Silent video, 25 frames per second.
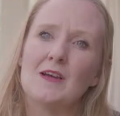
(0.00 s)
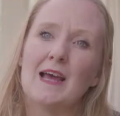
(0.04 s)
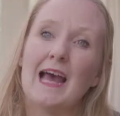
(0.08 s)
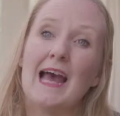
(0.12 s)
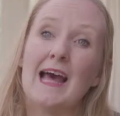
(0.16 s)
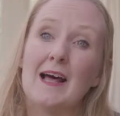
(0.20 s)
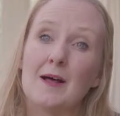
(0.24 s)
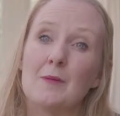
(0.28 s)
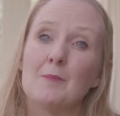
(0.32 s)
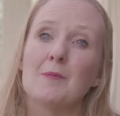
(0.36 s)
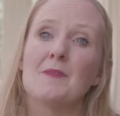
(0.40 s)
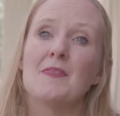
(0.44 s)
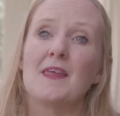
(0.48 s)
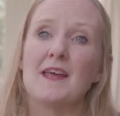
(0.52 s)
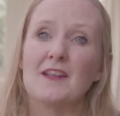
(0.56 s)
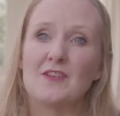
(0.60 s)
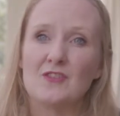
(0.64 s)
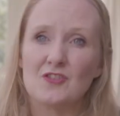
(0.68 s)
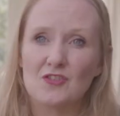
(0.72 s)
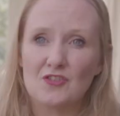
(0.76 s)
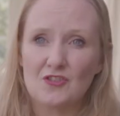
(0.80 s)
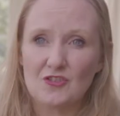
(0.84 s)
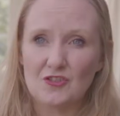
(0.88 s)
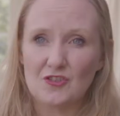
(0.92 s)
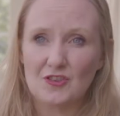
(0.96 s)
help
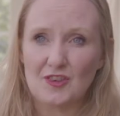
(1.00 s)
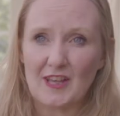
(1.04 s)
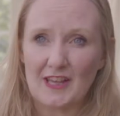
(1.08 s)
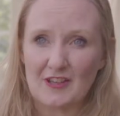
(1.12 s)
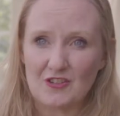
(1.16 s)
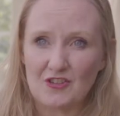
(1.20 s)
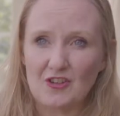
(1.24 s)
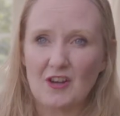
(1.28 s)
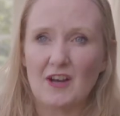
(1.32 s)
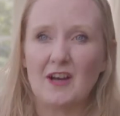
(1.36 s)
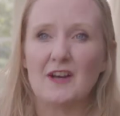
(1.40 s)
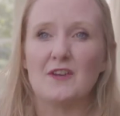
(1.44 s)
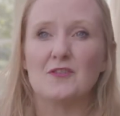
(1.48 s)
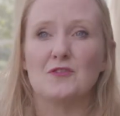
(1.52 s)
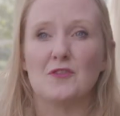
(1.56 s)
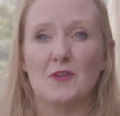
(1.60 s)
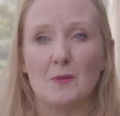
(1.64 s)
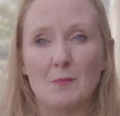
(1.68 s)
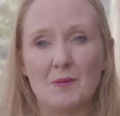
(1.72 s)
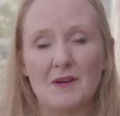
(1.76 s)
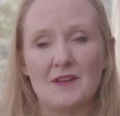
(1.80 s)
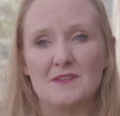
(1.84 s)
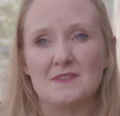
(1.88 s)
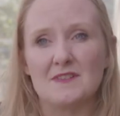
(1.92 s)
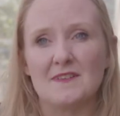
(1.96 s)
their child or the
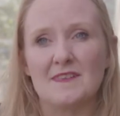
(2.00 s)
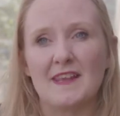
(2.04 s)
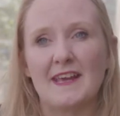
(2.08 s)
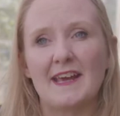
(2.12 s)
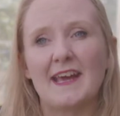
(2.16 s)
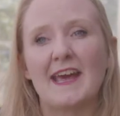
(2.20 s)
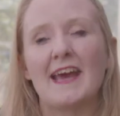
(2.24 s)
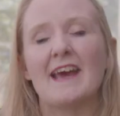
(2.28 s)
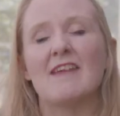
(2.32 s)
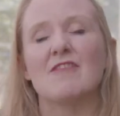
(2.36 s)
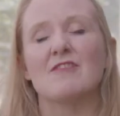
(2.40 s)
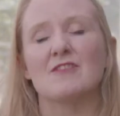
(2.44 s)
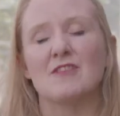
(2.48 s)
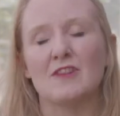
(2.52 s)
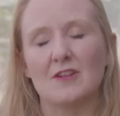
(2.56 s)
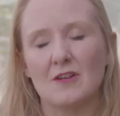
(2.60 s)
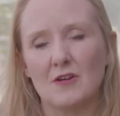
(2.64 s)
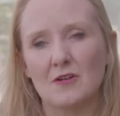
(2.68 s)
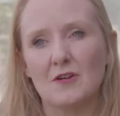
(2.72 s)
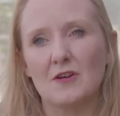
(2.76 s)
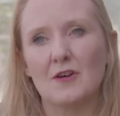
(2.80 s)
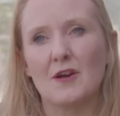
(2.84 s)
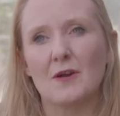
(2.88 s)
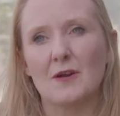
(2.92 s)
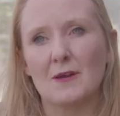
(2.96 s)
person in their care on an
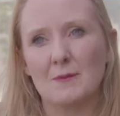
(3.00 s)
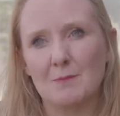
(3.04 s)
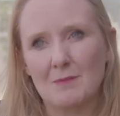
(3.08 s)
ongoing